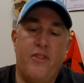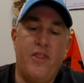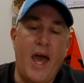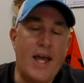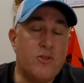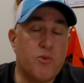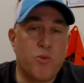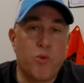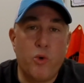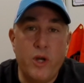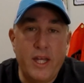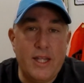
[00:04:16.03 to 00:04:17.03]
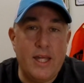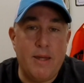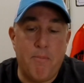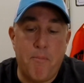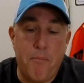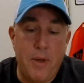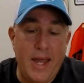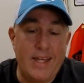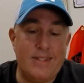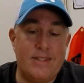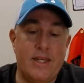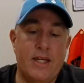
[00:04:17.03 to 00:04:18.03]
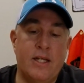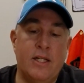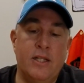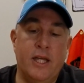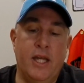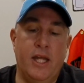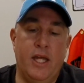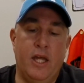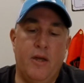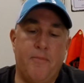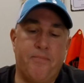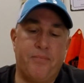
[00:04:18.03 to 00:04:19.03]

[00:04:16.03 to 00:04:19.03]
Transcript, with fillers: That's really basic cleaning.